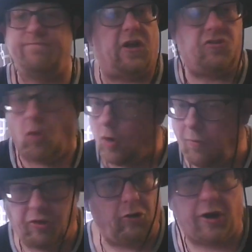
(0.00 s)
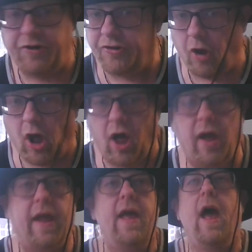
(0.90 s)
Adorable little
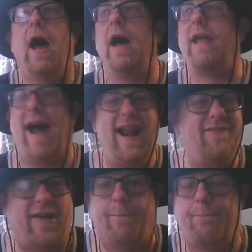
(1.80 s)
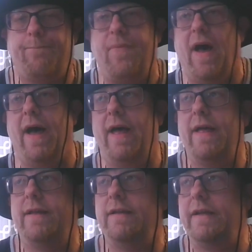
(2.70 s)
underdog. Kind of like
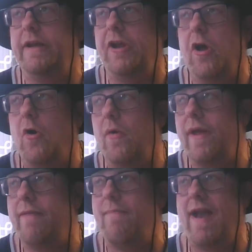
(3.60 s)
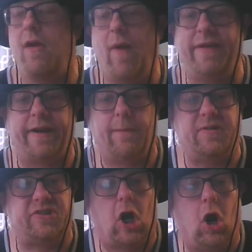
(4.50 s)
in many ways like a
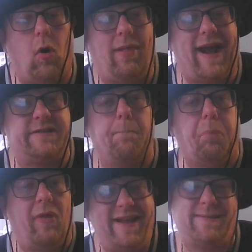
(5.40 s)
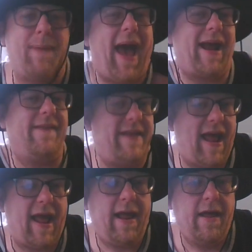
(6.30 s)
bizarro Alexa Bliss back in the
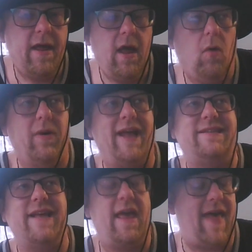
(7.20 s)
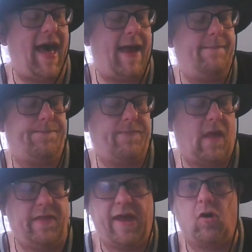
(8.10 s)
day. When I say that,
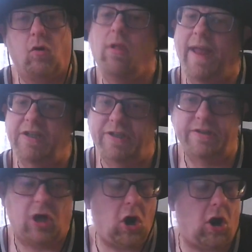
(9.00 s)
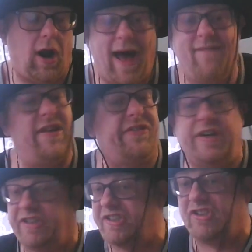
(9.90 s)
the correlations are obviously
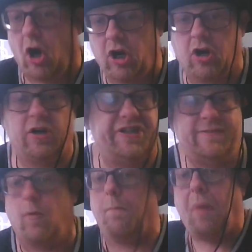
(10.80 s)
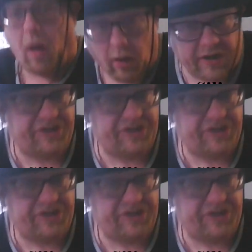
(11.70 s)
she's darker. She's more punk.